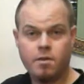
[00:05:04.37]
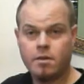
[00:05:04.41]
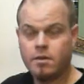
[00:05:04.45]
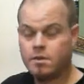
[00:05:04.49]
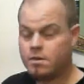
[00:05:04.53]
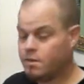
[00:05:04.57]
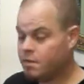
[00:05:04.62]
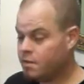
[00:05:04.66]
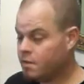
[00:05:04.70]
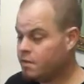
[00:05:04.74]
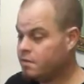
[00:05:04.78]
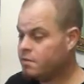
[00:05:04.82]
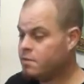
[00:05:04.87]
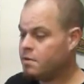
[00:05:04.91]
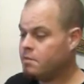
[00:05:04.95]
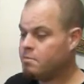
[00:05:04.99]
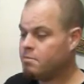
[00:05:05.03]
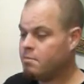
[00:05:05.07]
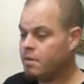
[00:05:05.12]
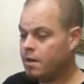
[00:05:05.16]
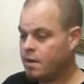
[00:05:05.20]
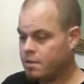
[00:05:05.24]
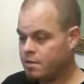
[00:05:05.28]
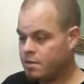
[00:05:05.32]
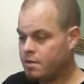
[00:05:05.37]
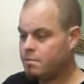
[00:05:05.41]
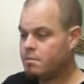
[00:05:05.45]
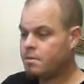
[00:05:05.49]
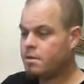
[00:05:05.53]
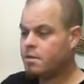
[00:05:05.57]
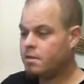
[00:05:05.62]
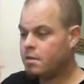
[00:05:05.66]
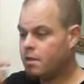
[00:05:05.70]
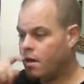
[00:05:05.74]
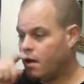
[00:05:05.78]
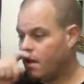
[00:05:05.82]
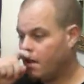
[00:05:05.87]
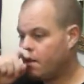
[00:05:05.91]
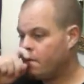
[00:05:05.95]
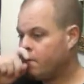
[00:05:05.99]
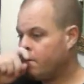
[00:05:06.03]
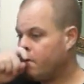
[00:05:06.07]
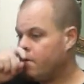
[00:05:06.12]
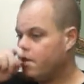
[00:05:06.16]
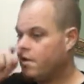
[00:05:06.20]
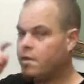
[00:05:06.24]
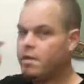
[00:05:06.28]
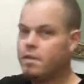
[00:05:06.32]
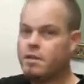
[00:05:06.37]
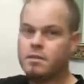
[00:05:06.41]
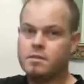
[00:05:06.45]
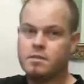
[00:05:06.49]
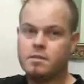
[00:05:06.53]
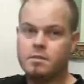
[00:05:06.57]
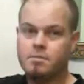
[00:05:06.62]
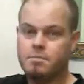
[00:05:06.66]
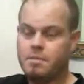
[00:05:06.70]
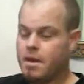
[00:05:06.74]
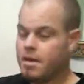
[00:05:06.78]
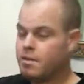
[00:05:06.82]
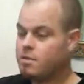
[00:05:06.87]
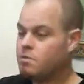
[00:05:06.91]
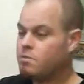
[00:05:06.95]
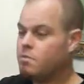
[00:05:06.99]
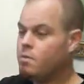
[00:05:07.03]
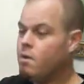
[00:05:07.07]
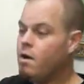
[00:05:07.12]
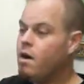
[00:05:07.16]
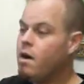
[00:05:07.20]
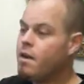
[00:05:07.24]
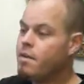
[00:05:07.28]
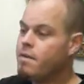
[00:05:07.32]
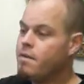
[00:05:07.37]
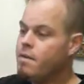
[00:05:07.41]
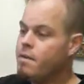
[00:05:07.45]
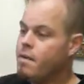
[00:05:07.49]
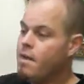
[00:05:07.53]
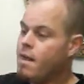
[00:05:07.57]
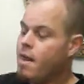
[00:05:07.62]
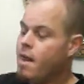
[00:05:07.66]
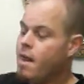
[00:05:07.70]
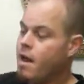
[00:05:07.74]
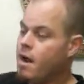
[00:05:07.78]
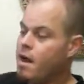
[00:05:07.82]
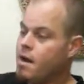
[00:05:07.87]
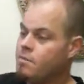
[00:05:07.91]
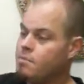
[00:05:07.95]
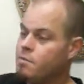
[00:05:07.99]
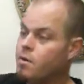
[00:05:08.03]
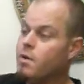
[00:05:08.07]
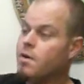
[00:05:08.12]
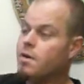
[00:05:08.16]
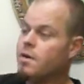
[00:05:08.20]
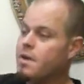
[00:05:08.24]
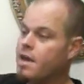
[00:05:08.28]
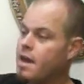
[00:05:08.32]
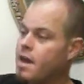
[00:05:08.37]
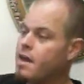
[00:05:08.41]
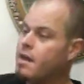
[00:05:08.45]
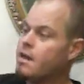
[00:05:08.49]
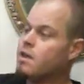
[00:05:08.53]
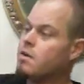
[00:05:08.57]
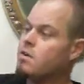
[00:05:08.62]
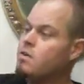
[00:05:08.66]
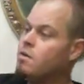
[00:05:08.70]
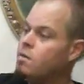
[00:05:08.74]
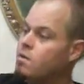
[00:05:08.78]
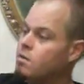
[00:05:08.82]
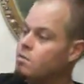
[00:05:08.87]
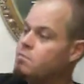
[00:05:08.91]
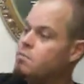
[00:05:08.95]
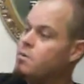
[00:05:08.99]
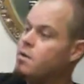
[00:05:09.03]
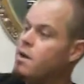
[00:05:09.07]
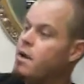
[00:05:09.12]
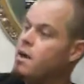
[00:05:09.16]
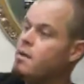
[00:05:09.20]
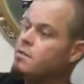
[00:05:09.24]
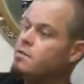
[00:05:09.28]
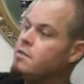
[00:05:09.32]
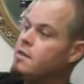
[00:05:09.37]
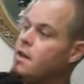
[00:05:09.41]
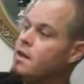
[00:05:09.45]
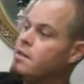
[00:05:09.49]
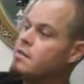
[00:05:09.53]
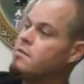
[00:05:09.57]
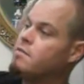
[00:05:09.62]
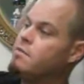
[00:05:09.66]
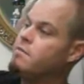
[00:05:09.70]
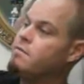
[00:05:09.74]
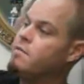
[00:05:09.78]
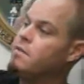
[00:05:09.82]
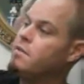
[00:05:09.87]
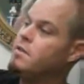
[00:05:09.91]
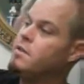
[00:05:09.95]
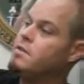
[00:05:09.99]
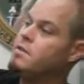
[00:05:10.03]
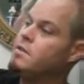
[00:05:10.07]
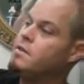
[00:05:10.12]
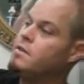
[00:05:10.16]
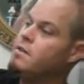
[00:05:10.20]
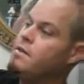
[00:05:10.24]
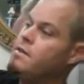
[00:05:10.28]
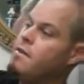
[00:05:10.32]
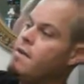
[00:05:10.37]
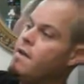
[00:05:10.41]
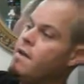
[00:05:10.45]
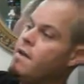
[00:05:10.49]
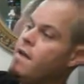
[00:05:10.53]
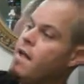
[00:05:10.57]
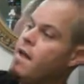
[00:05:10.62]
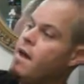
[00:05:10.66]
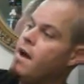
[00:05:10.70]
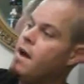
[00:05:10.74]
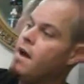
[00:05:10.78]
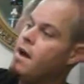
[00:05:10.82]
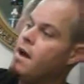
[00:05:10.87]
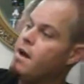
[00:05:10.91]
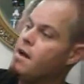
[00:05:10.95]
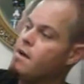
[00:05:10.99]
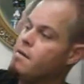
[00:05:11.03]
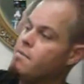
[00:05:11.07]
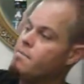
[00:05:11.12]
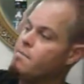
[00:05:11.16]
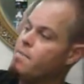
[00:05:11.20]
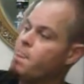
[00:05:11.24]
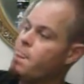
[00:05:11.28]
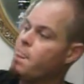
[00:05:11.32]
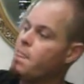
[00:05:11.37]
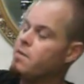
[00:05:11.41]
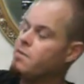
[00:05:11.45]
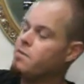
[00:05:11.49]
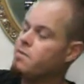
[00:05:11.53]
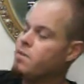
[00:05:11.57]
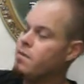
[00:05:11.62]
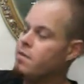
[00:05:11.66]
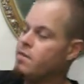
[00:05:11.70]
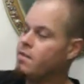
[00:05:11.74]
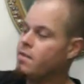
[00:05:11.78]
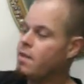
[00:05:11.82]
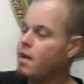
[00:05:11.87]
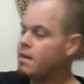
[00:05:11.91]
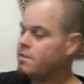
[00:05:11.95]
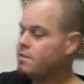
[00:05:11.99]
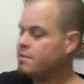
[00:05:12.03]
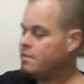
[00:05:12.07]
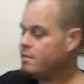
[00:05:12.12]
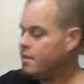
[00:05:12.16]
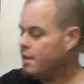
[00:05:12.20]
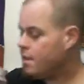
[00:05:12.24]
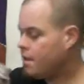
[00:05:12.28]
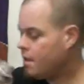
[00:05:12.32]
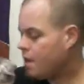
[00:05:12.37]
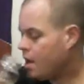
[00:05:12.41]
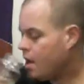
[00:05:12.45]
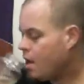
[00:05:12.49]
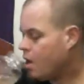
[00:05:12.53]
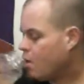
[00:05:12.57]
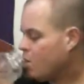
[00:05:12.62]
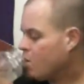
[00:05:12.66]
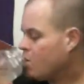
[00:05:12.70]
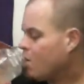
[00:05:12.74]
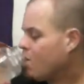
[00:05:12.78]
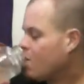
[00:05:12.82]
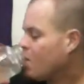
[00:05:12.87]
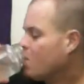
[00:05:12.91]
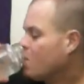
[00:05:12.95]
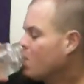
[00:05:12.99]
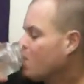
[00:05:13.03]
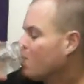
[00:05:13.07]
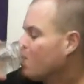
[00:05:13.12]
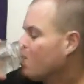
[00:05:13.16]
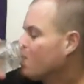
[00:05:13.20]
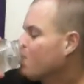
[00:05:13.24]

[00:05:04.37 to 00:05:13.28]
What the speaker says: oil you're using, but typically olive oil is the best one. Organic, cold pressed, extra virgin. So that's it, and